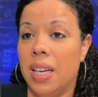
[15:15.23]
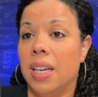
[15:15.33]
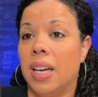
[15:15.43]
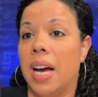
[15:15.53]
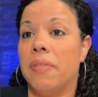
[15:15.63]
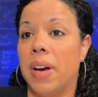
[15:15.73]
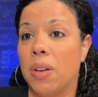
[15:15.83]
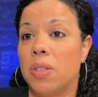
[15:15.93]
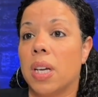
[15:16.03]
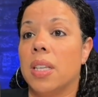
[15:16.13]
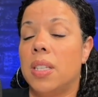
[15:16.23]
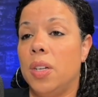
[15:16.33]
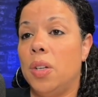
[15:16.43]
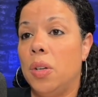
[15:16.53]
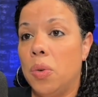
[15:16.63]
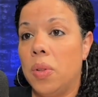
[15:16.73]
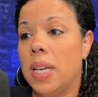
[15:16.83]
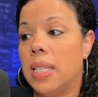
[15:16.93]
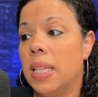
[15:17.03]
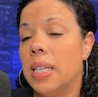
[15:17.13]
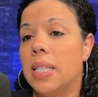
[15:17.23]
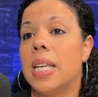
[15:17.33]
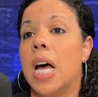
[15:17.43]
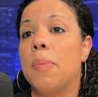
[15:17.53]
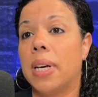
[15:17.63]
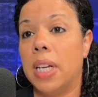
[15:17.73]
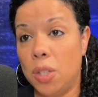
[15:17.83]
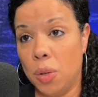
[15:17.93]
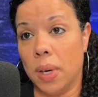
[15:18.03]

I vow to continue to do this, and this is how I'm going to do it.